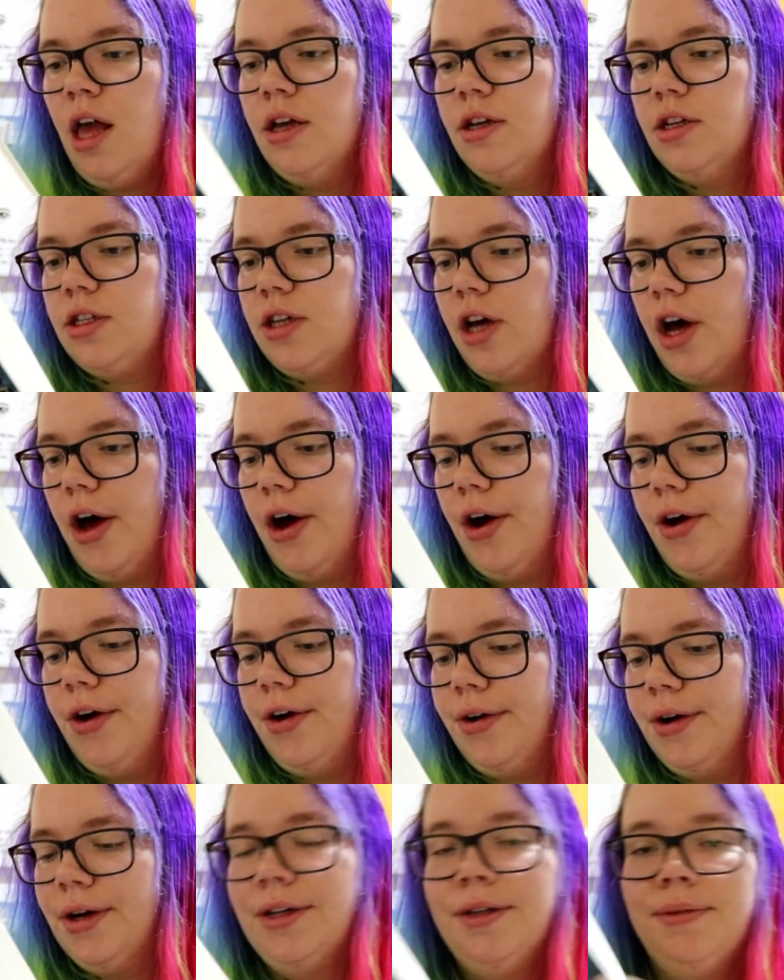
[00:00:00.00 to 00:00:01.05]

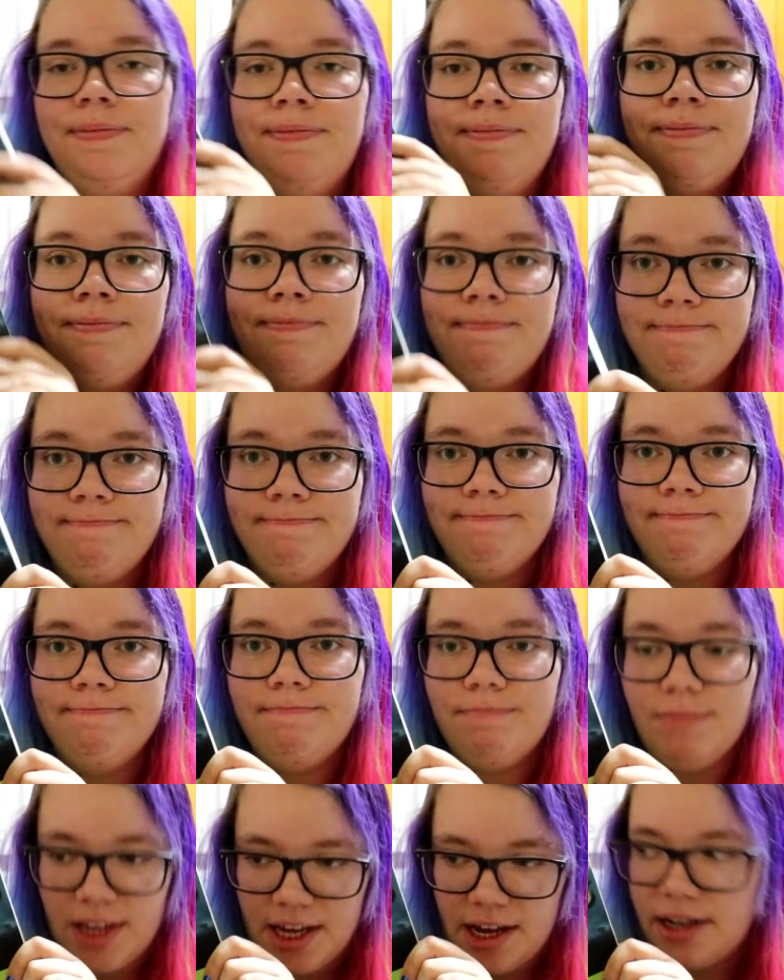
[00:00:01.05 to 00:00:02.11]
So,
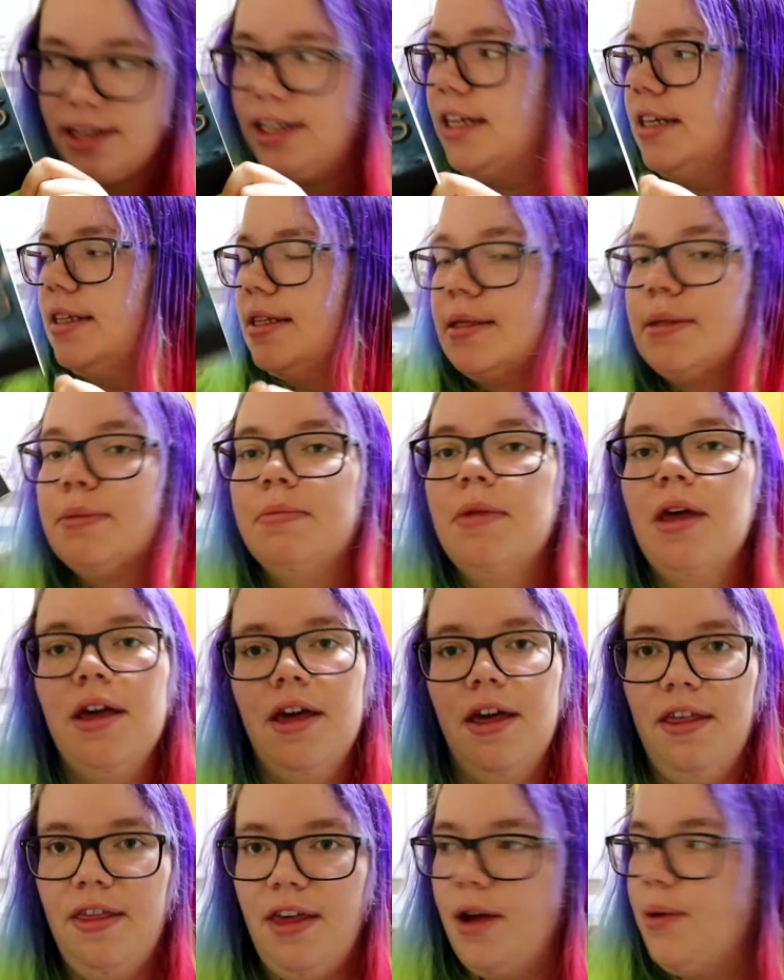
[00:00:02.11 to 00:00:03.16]
The Young Elites.
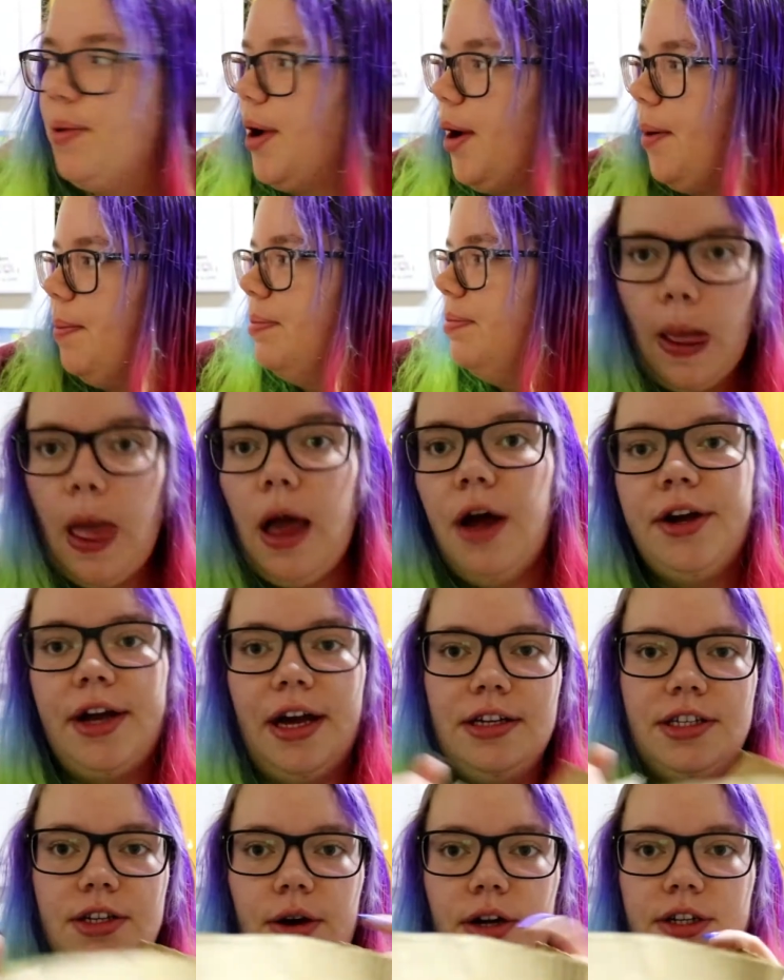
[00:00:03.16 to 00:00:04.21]
There we go.
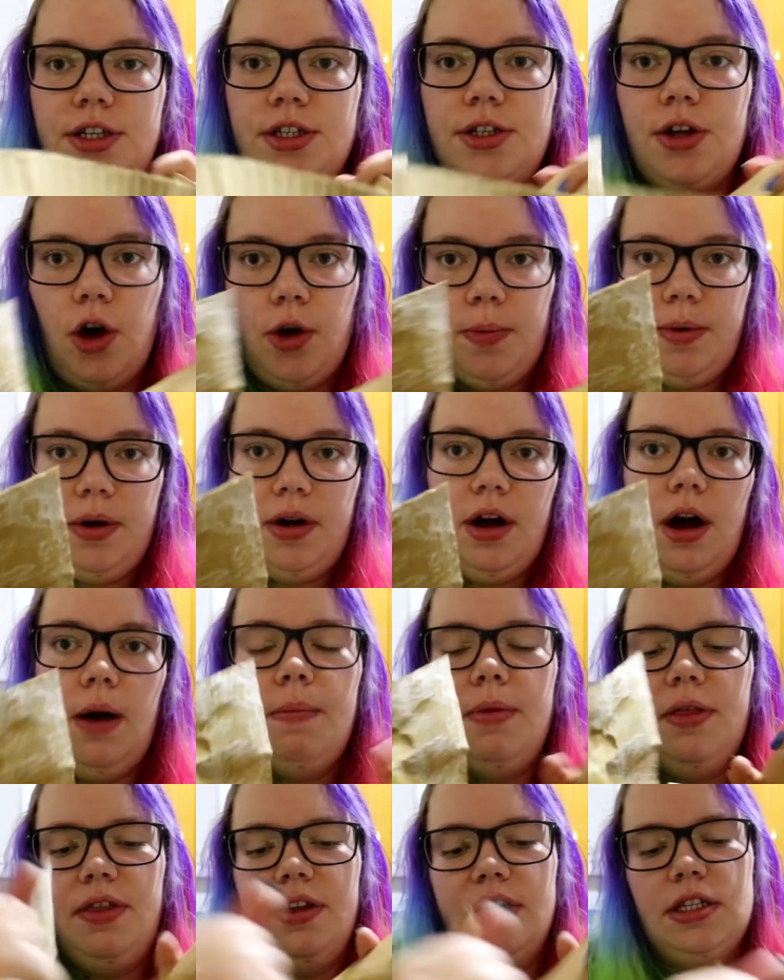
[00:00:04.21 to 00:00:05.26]
Okay, so I just opened up
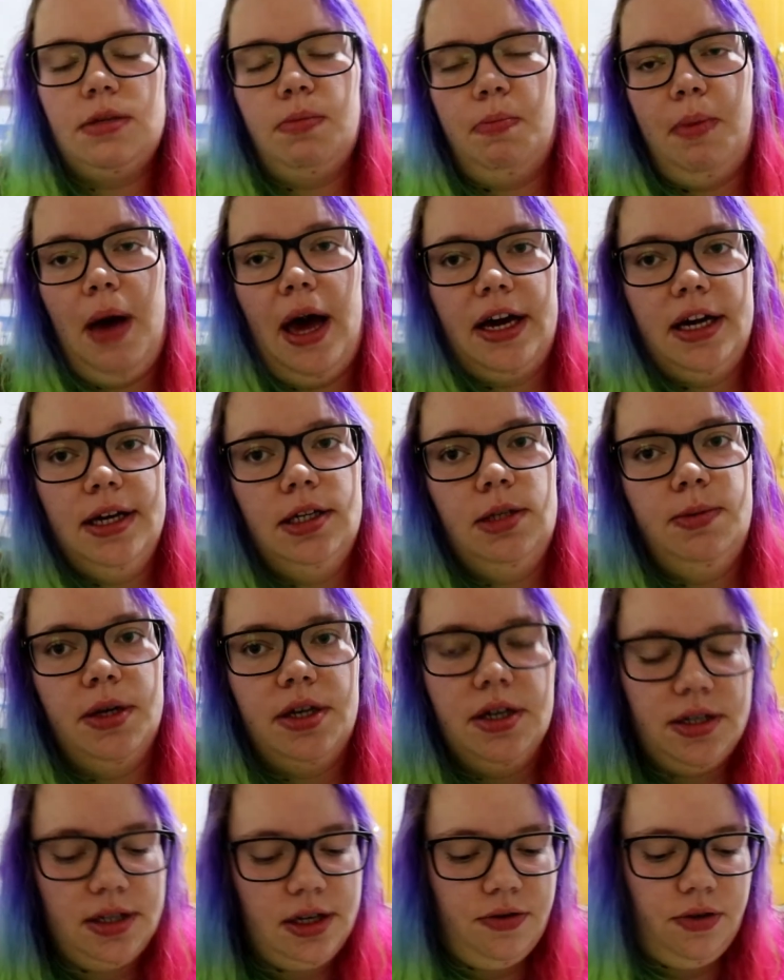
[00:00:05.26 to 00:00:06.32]
this package
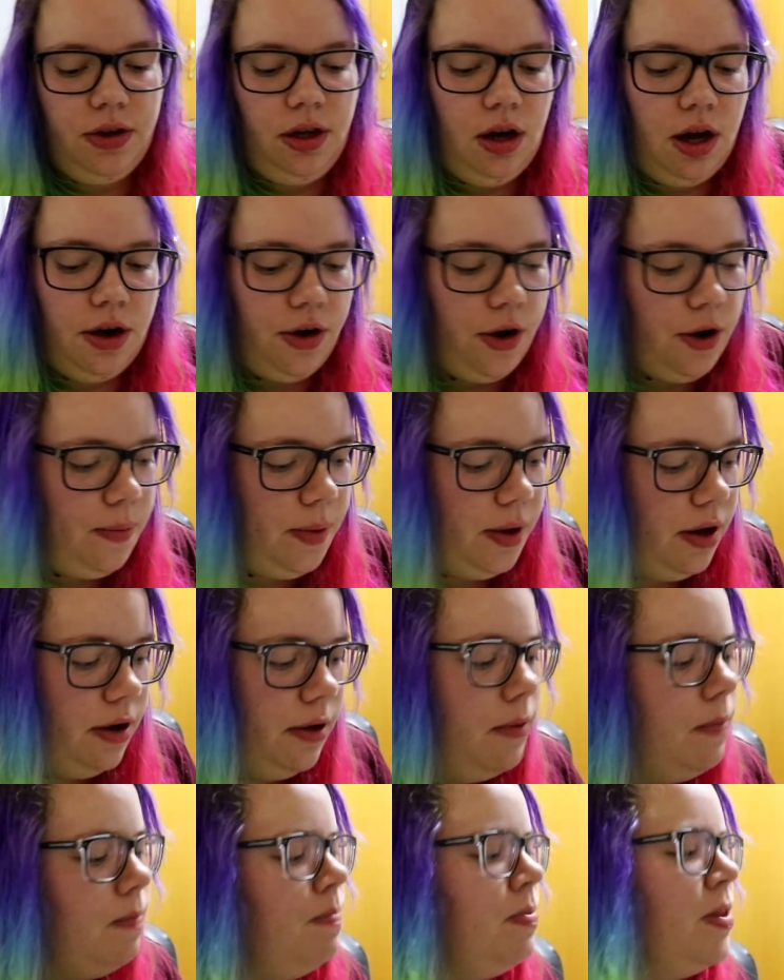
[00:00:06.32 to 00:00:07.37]
because they're really hard to open.
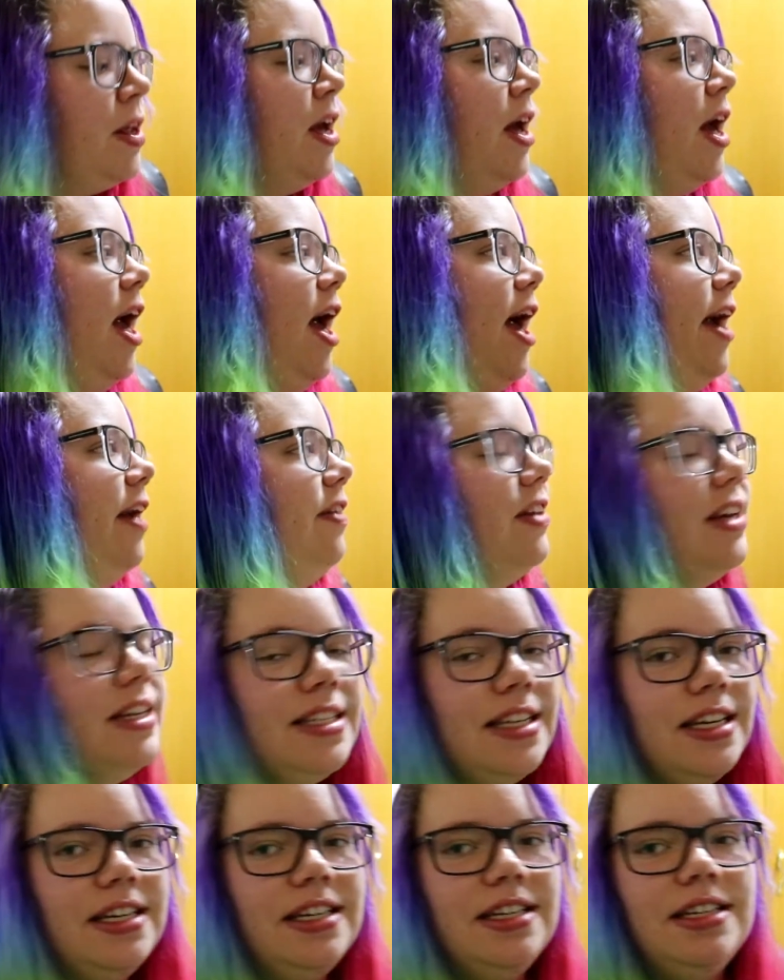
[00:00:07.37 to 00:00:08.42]
And this
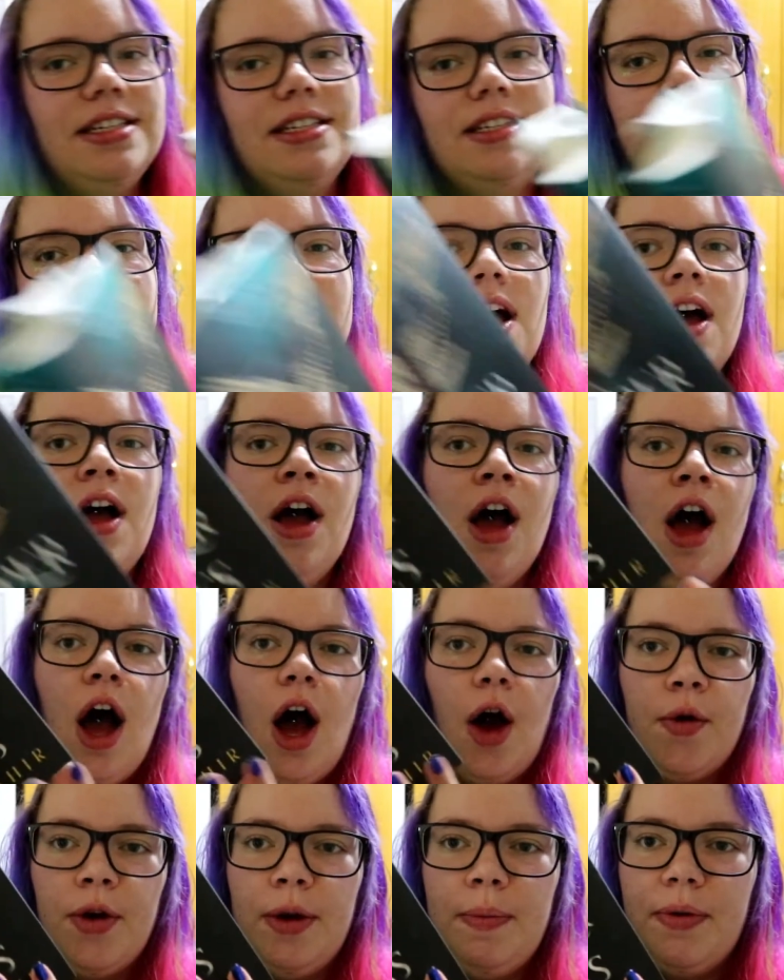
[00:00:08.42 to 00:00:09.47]
is
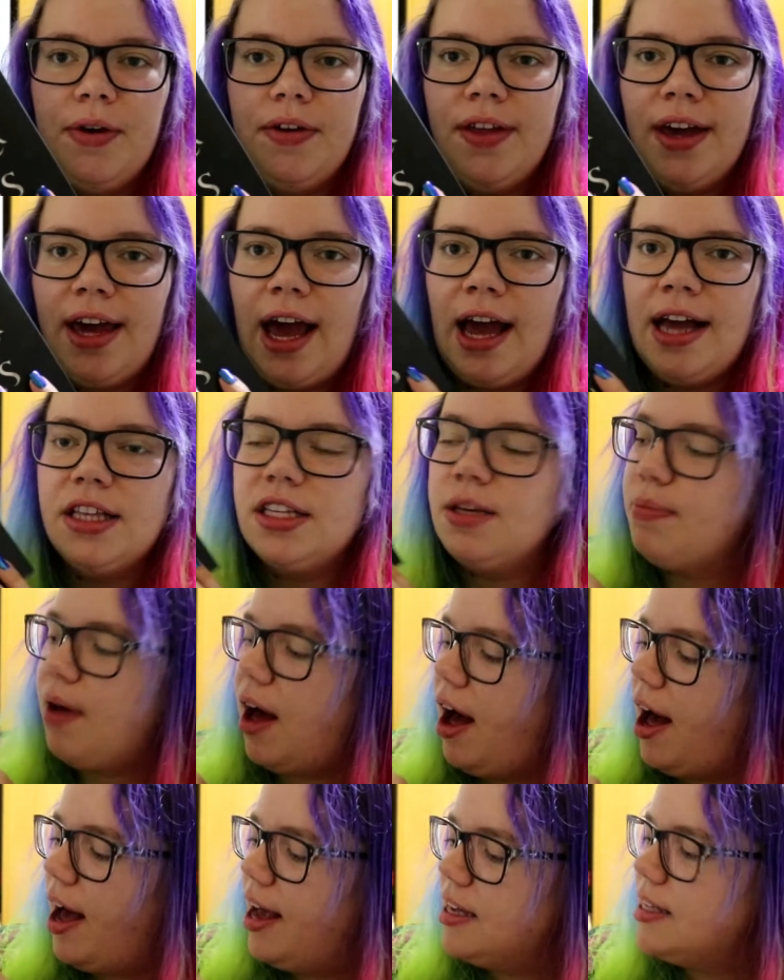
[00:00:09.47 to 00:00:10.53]
A Reaper at the Gates
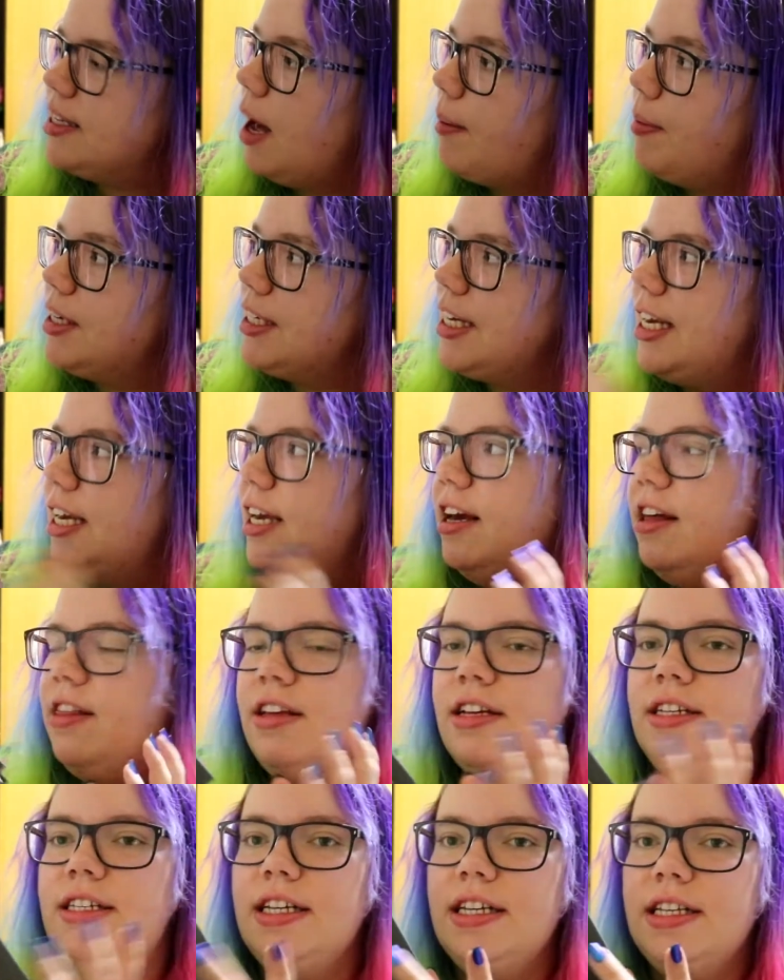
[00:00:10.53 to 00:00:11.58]
by Saba Tahir.
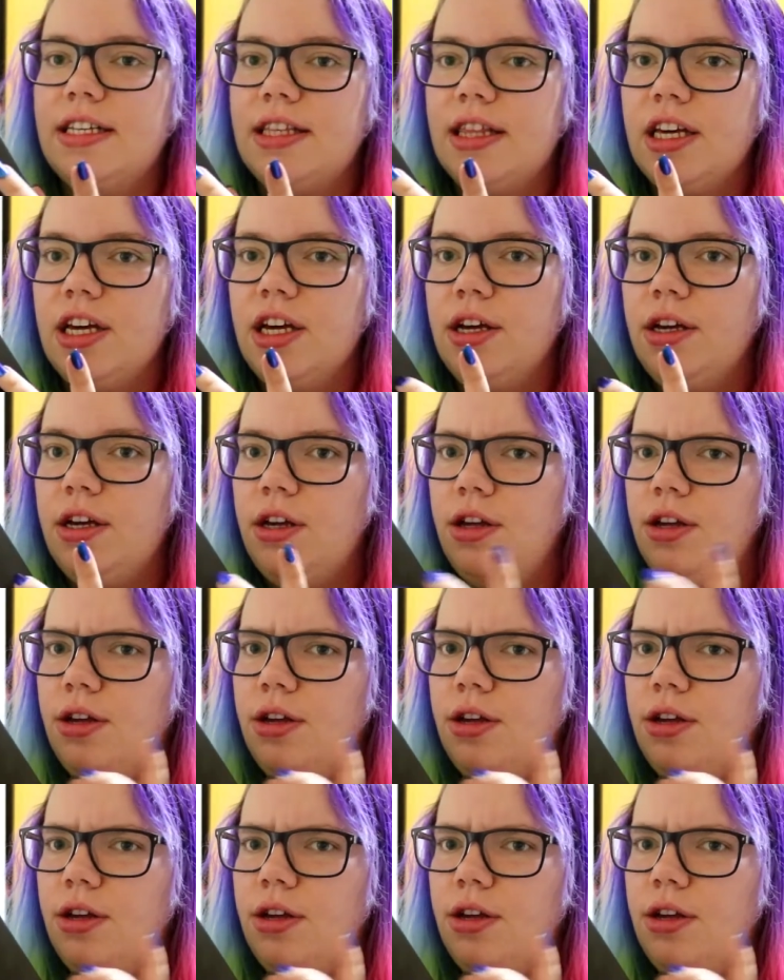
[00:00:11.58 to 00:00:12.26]
This is the